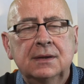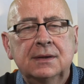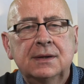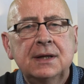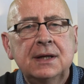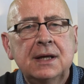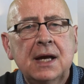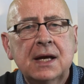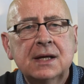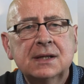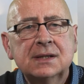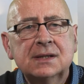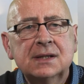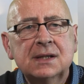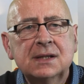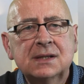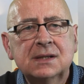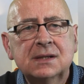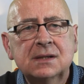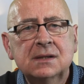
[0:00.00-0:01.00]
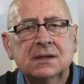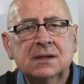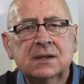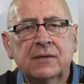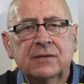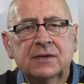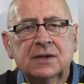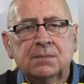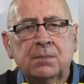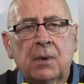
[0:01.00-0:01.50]
The existence
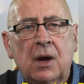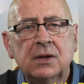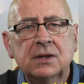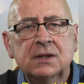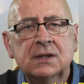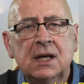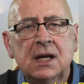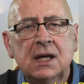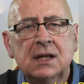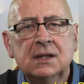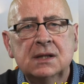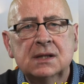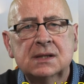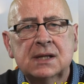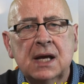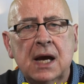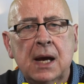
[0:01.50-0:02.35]
of spontaneous